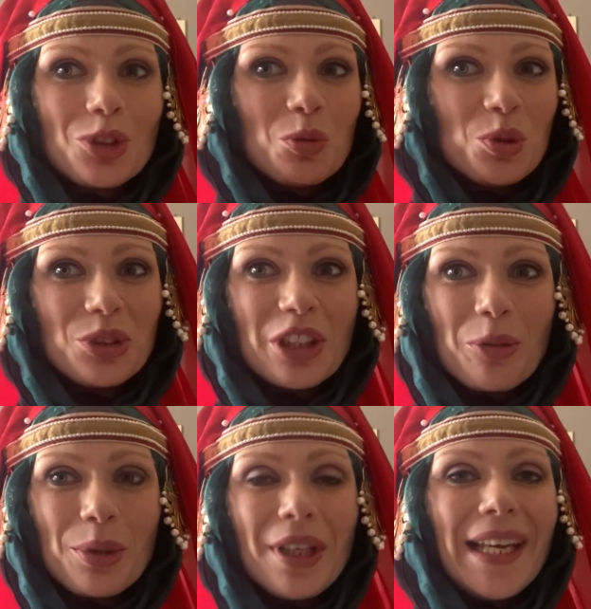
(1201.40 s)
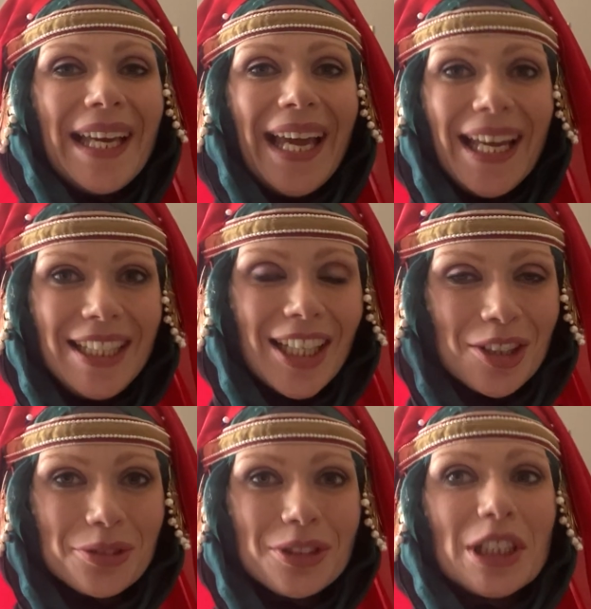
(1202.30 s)
spruce up any
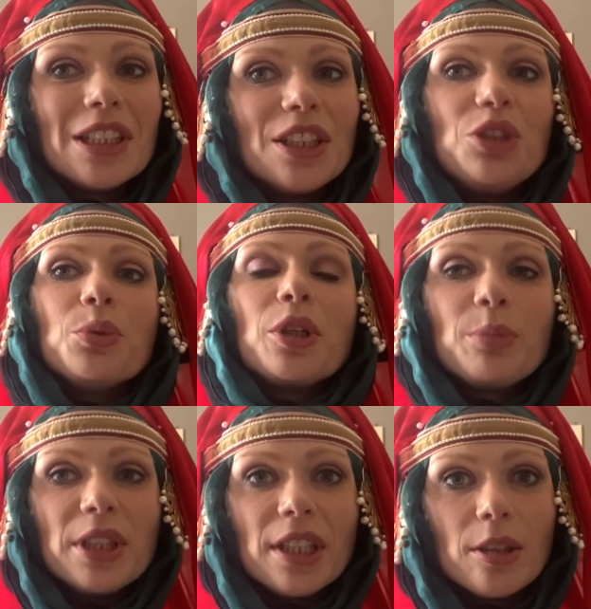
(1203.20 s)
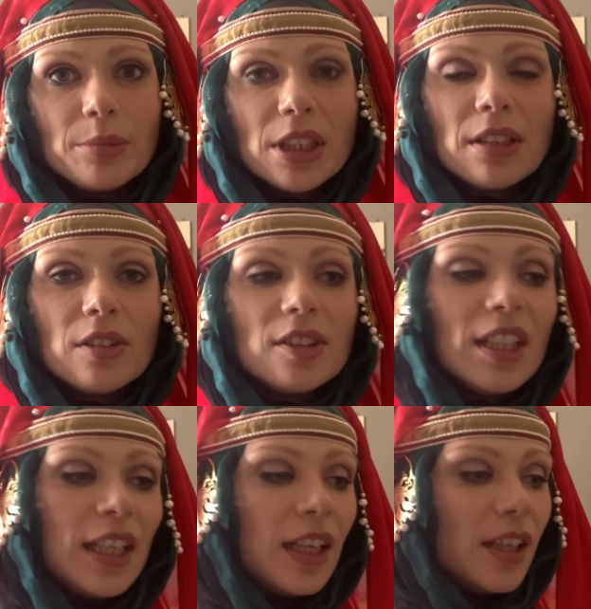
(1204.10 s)
outfit that you want to bling up, because
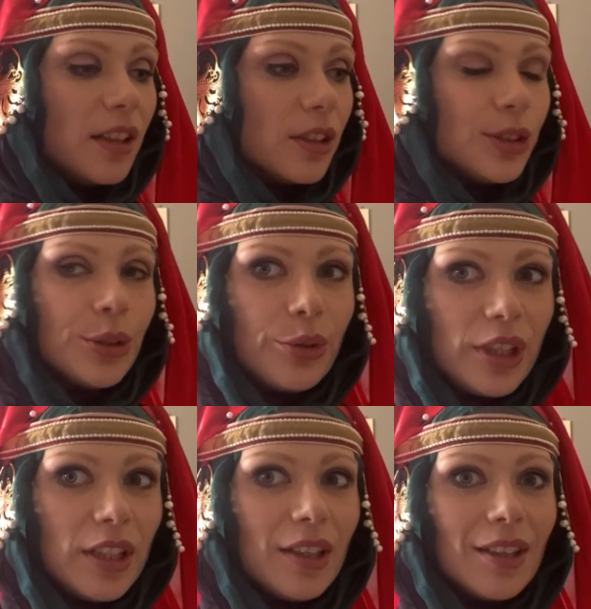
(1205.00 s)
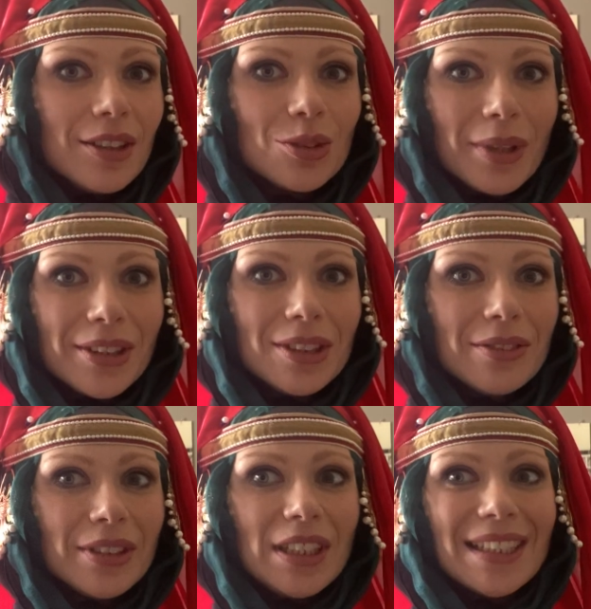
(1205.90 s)
the clothing is
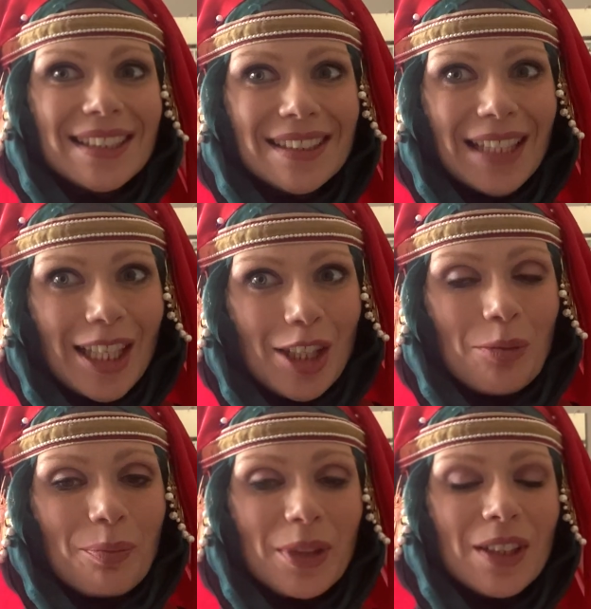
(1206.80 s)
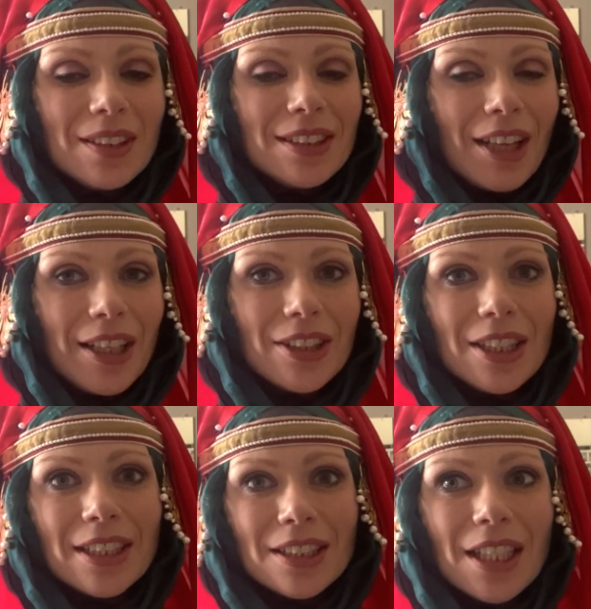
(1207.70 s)
relatively the same style
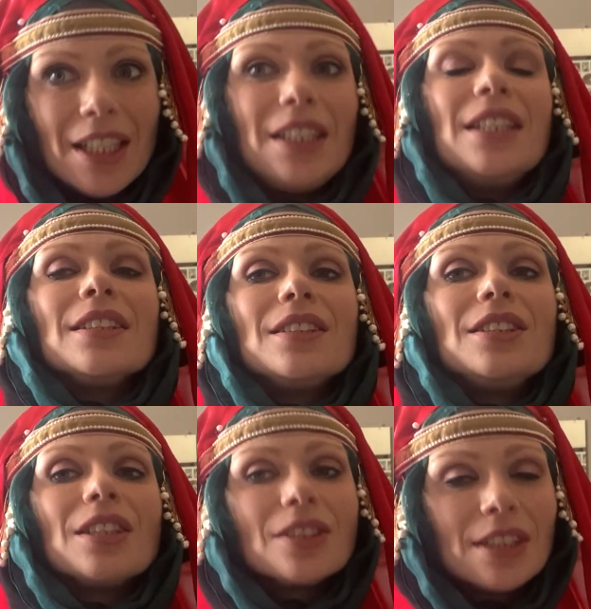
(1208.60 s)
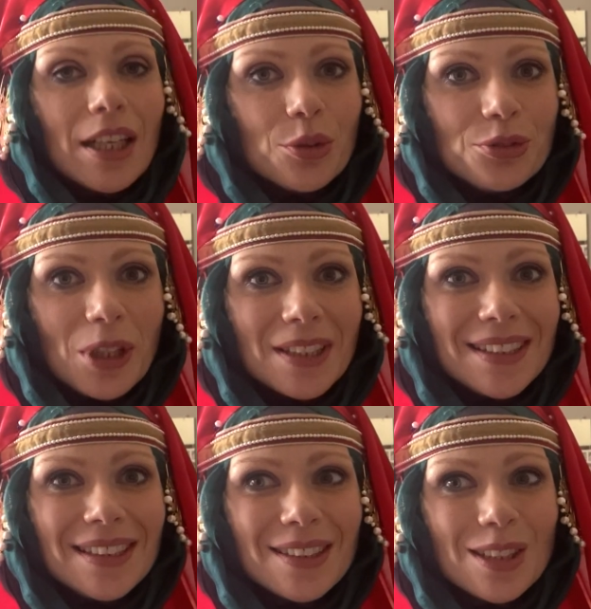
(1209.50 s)
and cut. It's just how
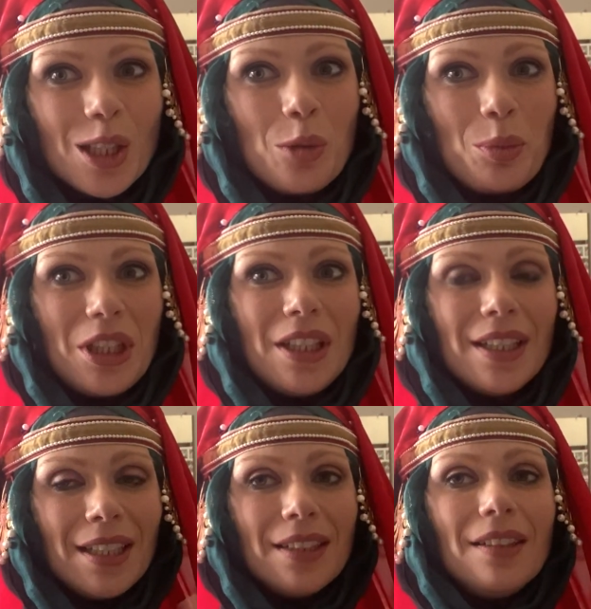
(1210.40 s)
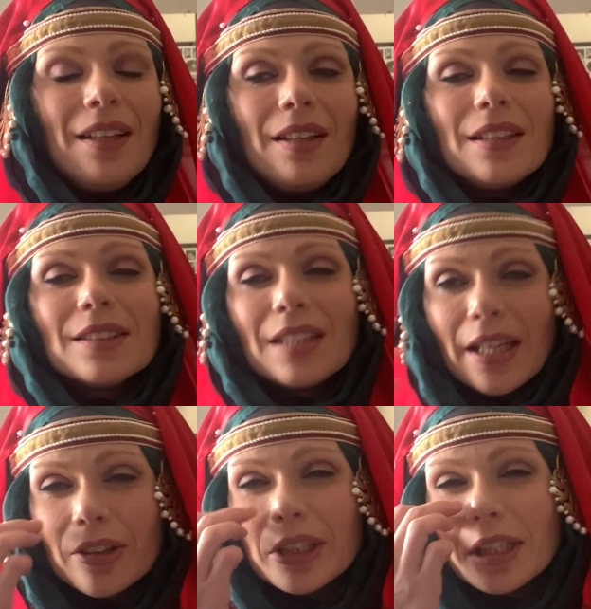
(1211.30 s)
fancy it's gonna be in this
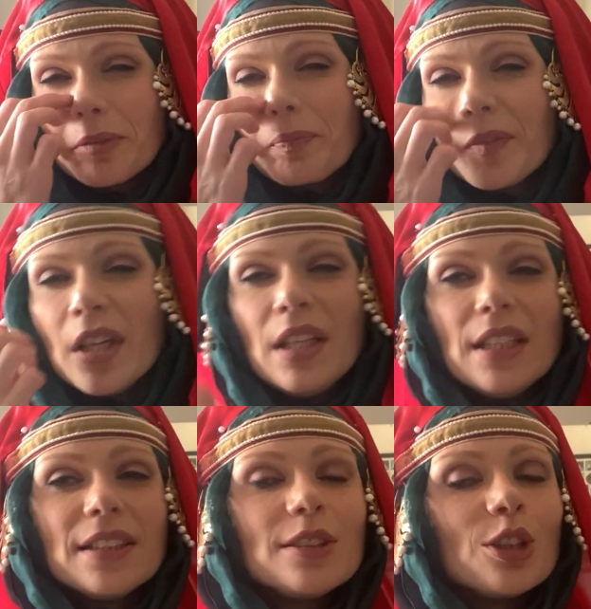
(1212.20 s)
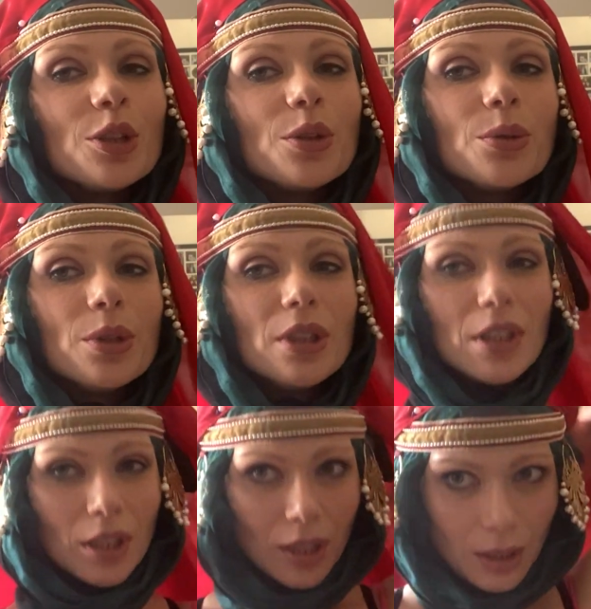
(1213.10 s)
area. So
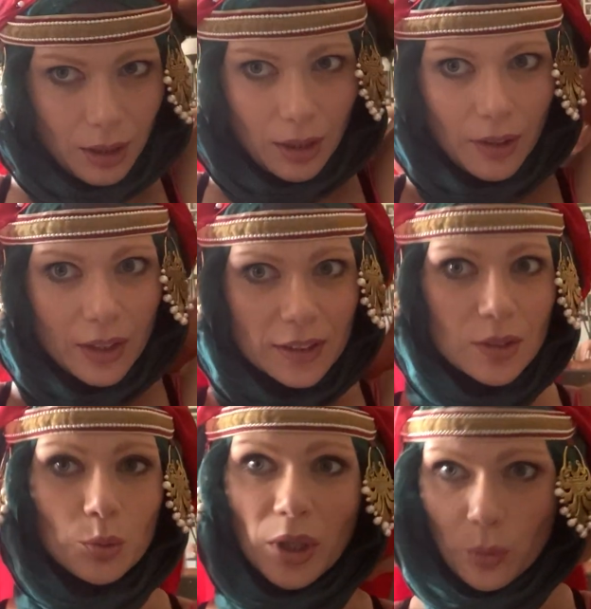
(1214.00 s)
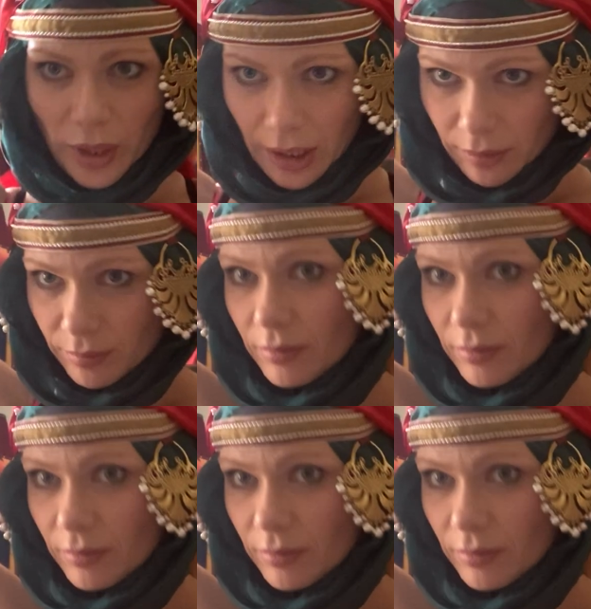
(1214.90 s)
this is one way